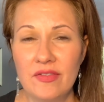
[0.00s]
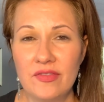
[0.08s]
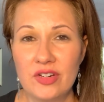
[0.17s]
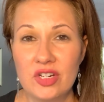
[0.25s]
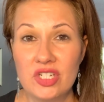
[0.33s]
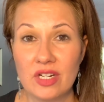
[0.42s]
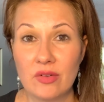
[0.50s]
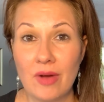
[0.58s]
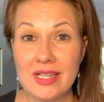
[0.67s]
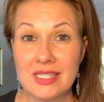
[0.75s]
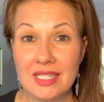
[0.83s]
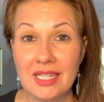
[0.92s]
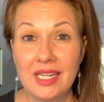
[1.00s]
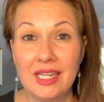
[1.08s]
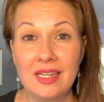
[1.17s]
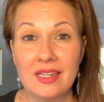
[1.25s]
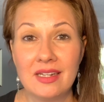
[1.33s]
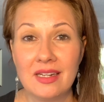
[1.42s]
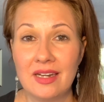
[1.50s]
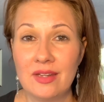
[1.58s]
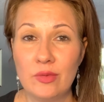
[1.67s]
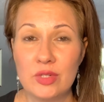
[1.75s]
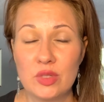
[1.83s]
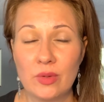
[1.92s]
for your generosity, and any
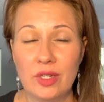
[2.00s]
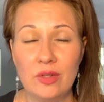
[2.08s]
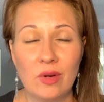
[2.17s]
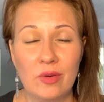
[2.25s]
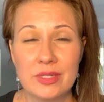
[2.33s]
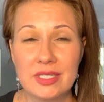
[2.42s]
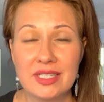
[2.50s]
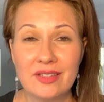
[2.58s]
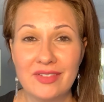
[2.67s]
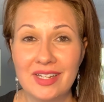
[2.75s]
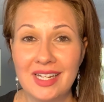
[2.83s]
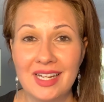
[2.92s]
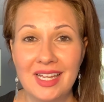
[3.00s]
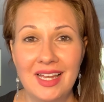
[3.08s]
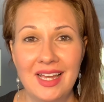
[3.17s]
which way you always give it.